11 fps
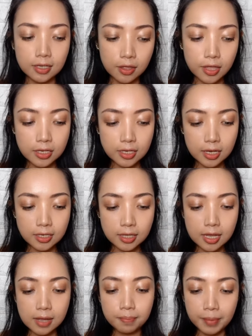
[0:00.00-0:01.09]
this is
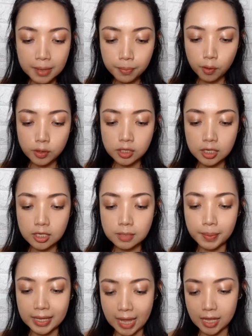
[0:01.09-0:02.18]
the Mint Potions
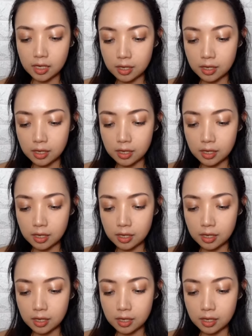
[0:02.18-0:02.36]
Banana